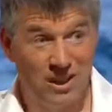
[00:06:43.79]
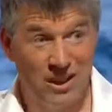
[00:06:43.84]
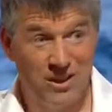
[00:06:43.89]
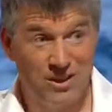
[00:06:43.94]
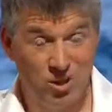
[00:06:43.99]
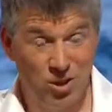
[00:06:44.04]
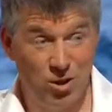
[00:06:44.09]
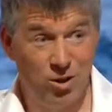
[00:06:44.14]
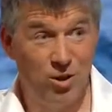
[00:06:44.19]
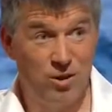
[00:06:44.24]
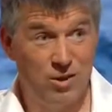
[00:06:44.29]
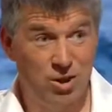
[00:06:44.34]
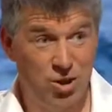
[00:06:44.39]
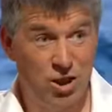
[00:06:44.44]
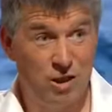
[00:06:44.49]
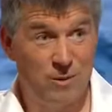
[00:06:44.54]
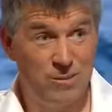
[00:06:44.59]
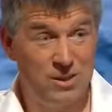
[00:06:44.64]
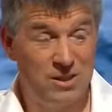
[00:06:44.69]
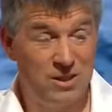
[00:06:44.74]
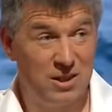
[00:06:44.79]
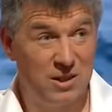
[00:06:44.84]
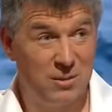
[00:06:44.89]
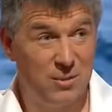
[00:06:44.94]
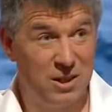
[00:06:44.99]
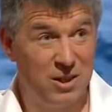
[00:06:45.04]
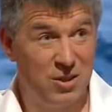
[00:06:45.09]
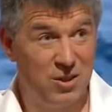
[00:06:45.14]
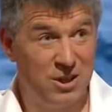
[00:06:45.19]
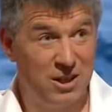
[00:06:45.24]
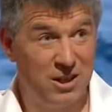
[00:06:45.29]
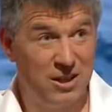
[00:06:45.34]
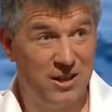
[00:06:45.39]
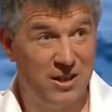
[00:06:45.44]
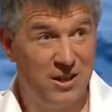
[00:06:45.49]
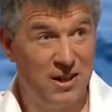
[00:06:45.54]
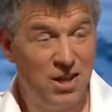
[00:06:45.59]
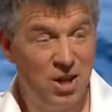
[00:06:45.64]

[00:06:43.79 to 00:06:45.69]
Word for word: There's a lot of ships that can be looking.